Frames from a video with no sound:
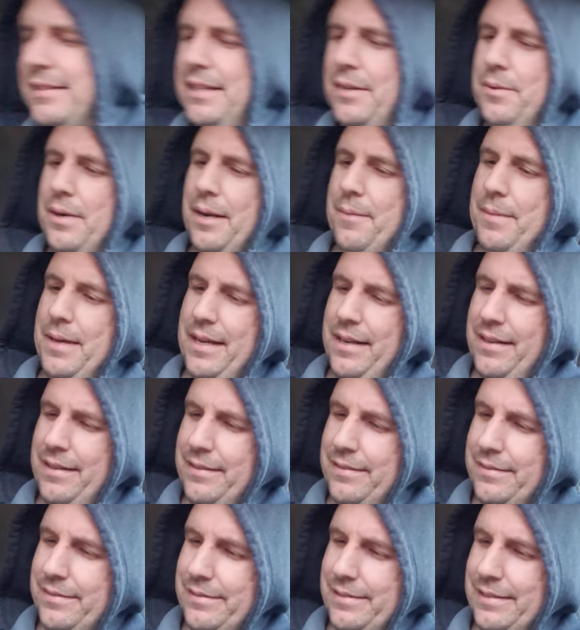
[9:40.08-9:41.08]
see what I
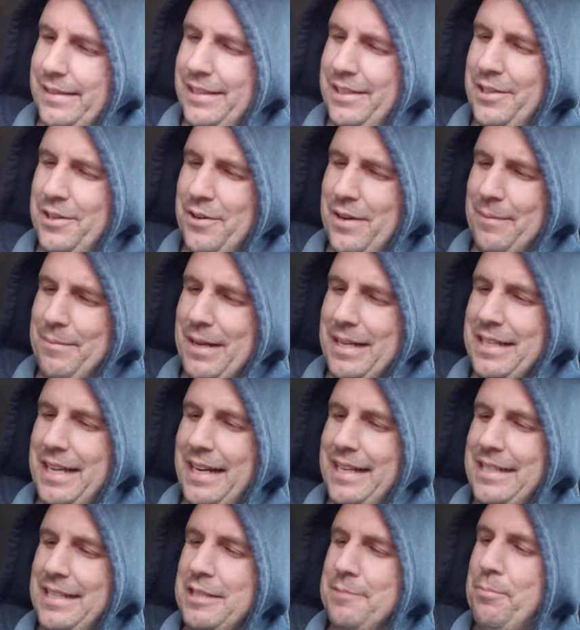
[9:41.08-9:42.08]
mean? You know, I
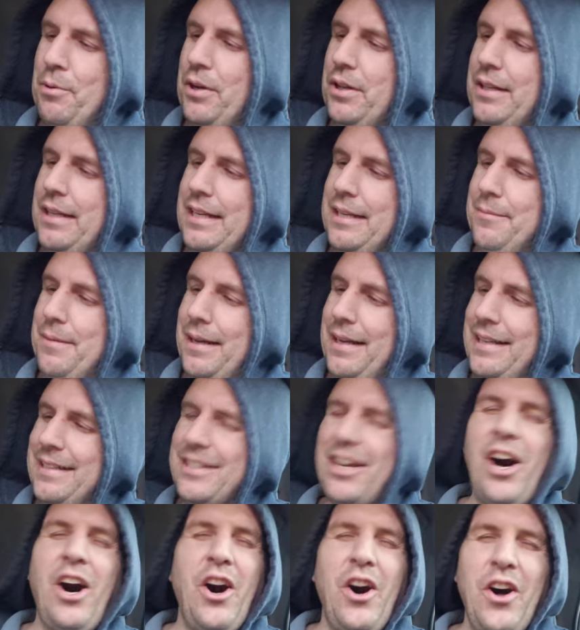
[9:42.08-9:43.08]
didn't spoil any of my, it's
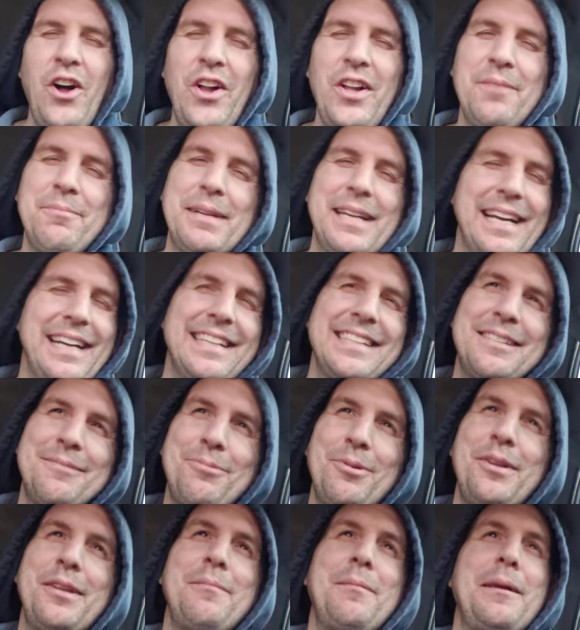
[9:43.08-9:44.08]
a haul, but I didn't
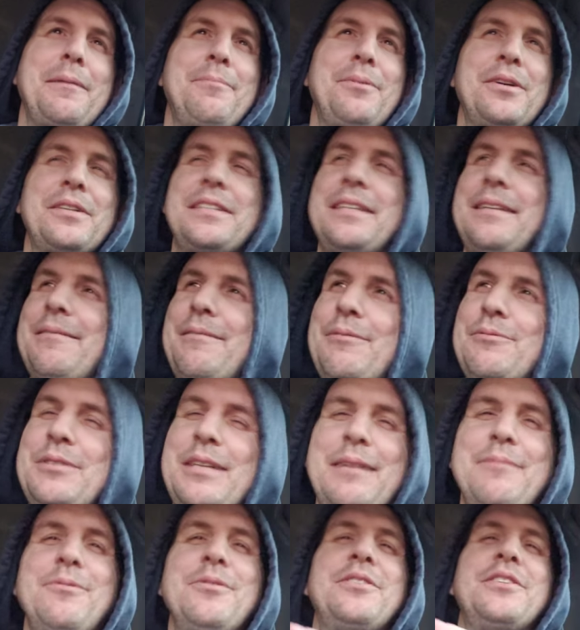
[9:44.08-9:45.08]
spoil my books. And I was
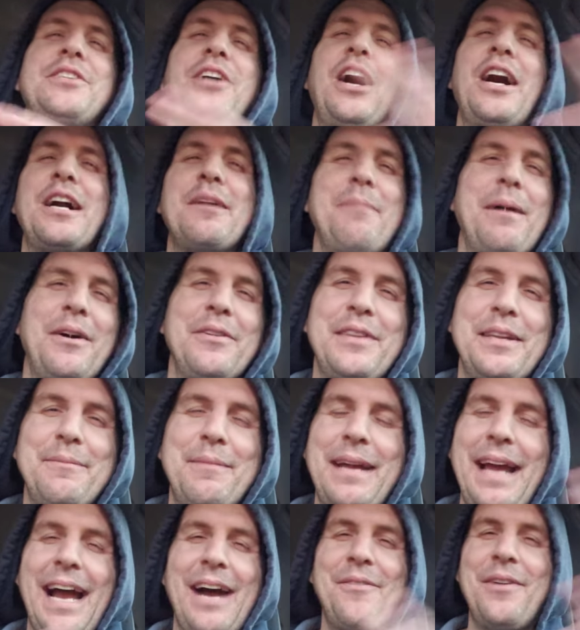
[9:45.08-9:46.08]
able to talk about them
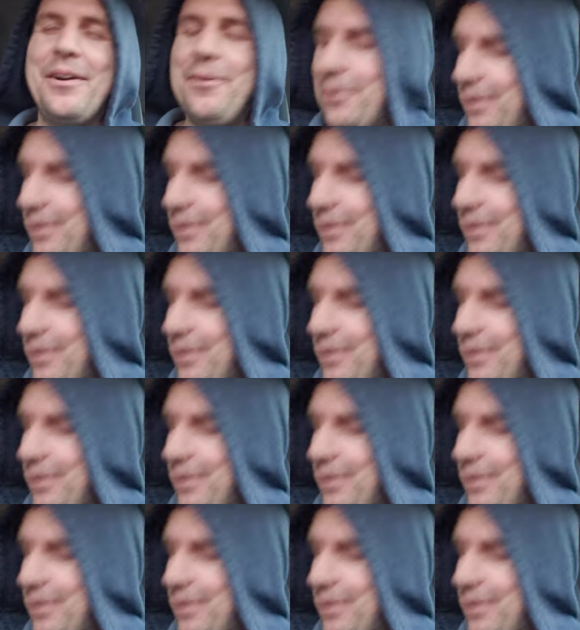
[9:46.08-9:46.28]
how I